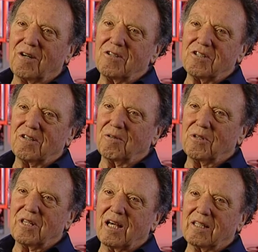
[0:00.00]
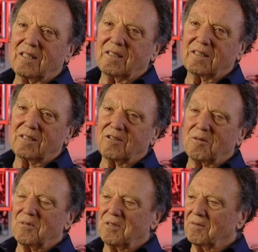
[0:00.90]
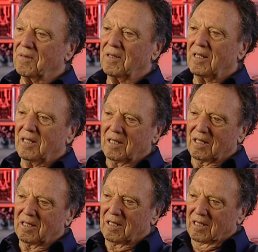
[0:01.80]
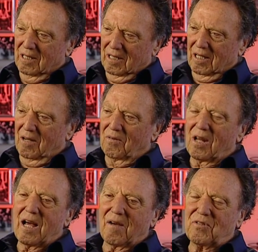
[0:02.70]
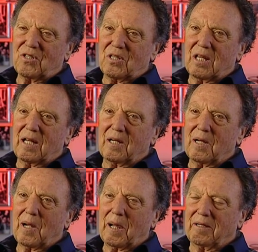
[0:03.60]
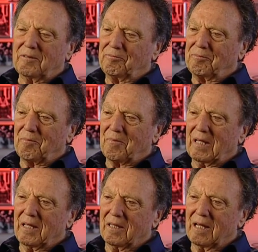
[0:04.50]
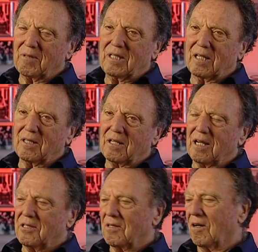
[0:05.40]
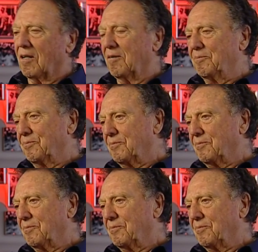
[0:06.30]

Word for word: crazier with that in terms of of laughs than uh, than we did on the Night Stalker.